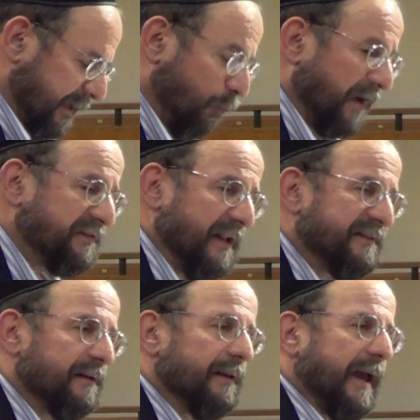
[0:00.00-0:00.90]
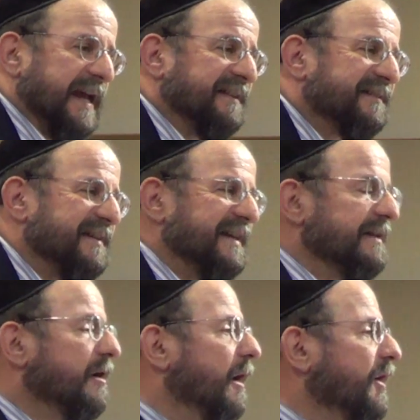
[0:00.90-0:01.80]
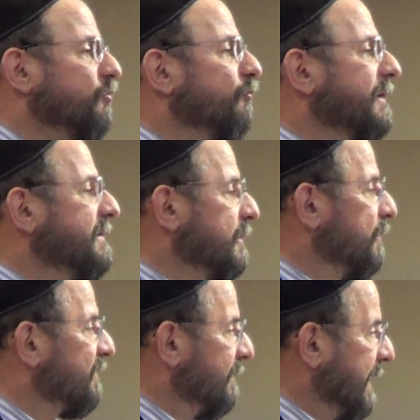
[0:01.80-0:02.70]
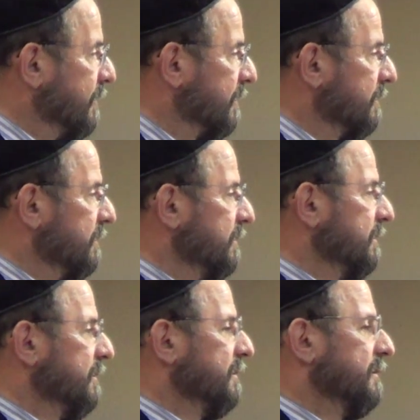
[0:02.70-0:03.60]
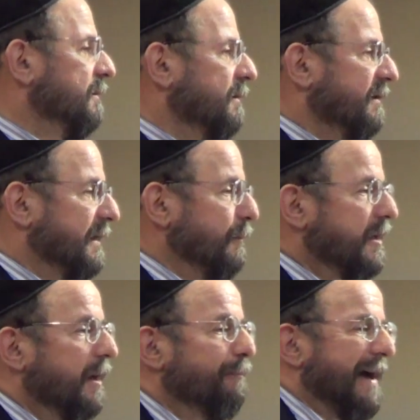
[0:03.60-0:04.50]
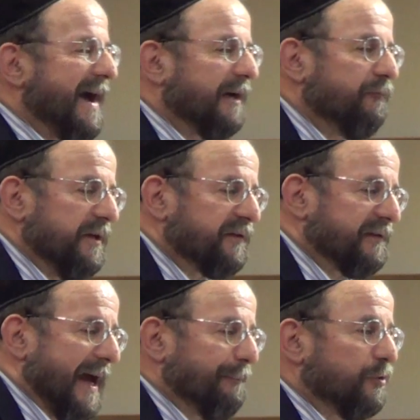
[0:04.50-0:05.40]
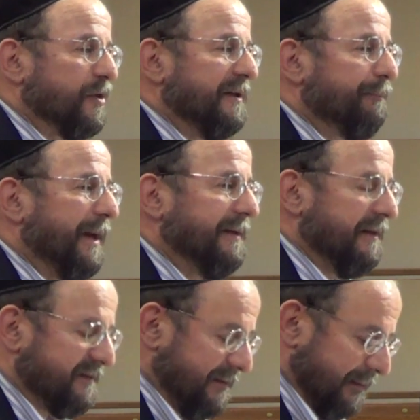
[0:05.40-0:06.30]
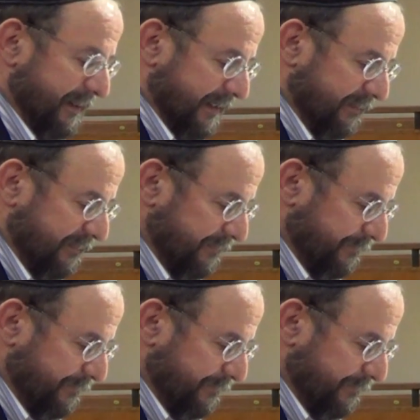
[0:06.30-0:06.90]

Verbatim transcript: It wasn't until 1800 years later that we come back and reestablish independence in the land.